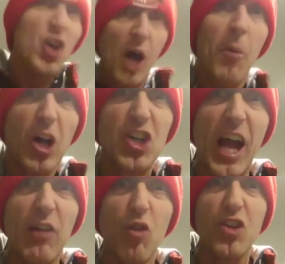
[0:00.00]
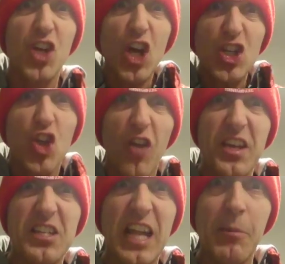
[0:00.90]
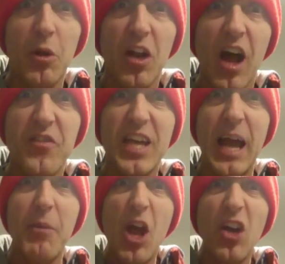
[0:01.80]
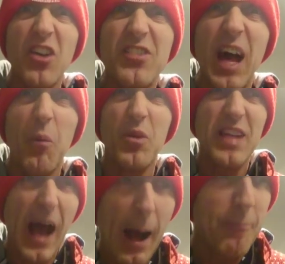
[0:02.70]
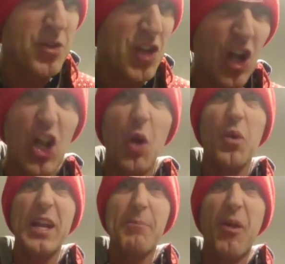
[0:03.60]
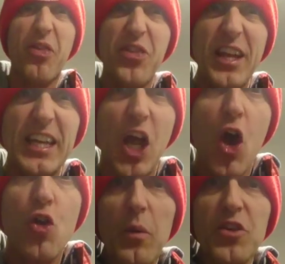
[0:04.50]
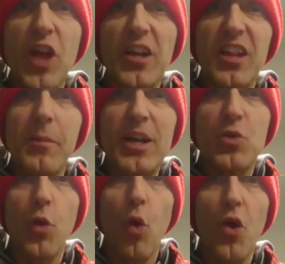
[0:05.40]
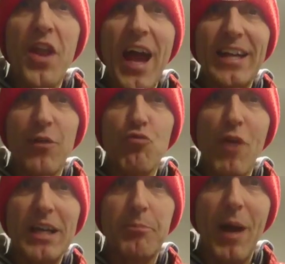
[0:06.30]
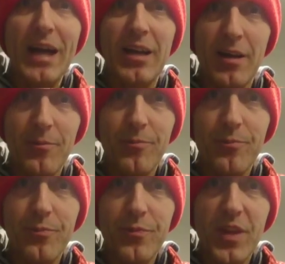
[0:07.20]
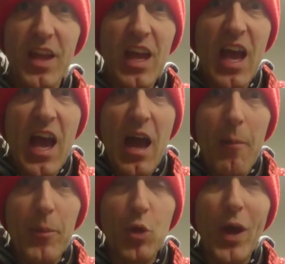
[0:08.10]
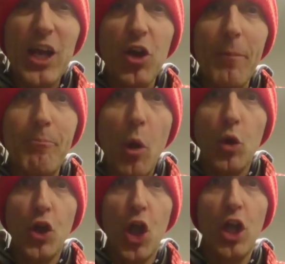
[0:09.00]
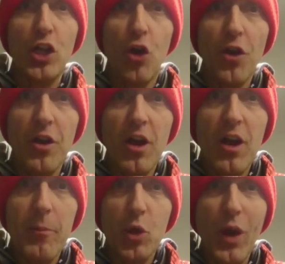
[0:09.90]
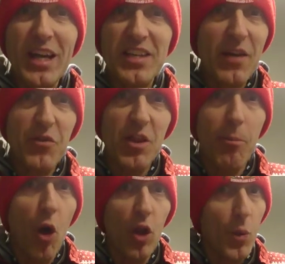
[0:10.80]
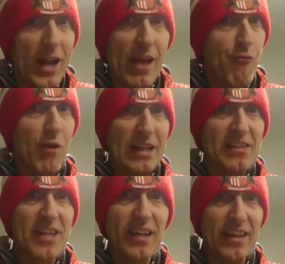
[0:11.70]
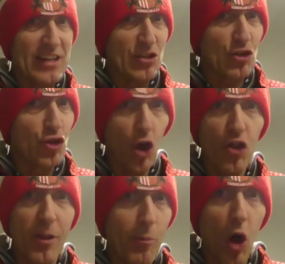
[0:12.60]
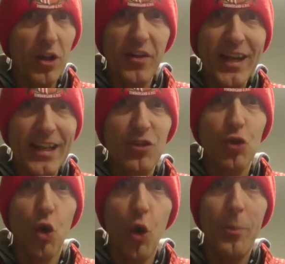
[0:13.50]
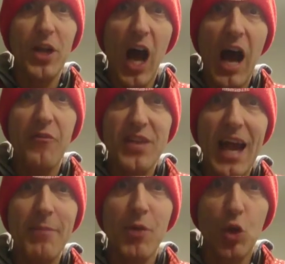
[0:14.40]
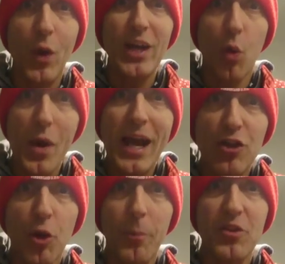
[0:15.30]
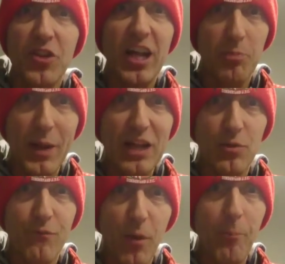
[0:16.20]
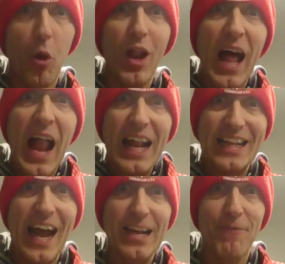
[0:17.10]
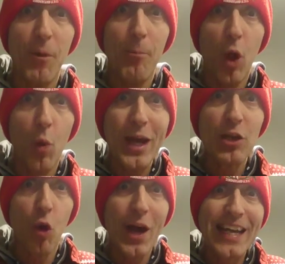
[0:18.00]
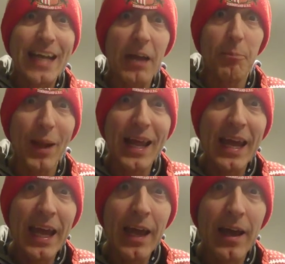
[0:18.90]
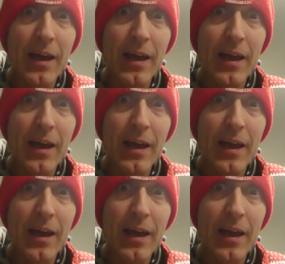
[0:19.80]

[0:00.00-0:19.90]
Come on, Jack Ross, sort this team out at half time. Because that was absolutely pathetic. Now we started the match with O'Nien at right back. Maguire got a booking early on. Maguire's giving the ball left, right, and centre. He's just not on the ball tonight. Let's just hope at half time Maguire wakes up and starts playing some football, the kind of football we know he can play.